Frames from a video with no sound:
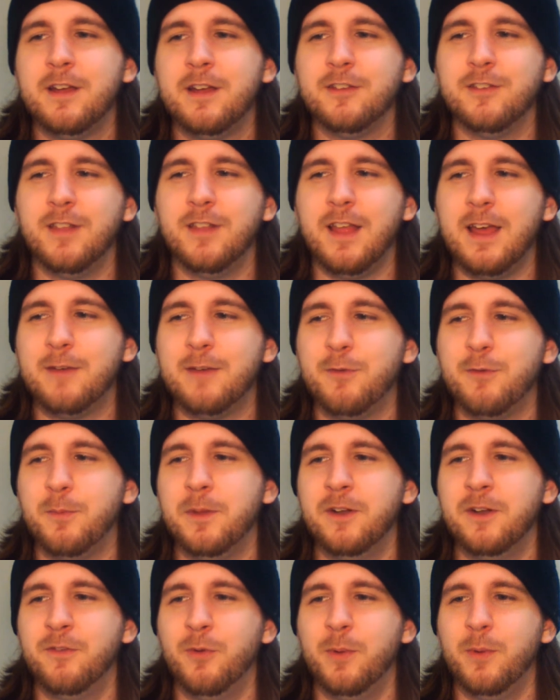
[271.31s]
so they have a
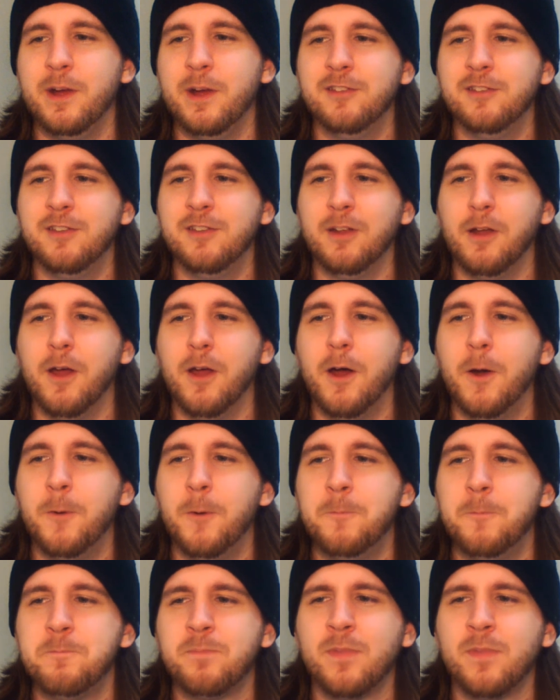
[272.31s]
bit of a ways to go.